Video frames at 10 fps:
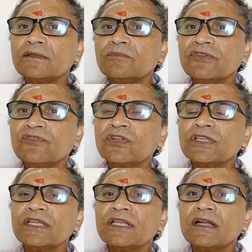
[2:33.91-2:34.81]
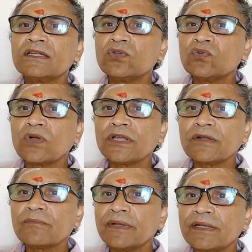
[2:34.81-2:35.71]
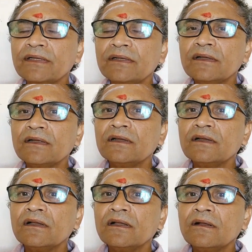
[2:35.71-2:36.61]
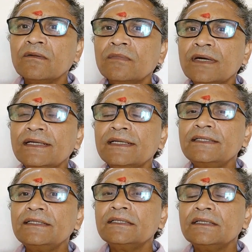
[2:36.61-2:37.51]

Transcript: before the Lord Guruvayurappan. But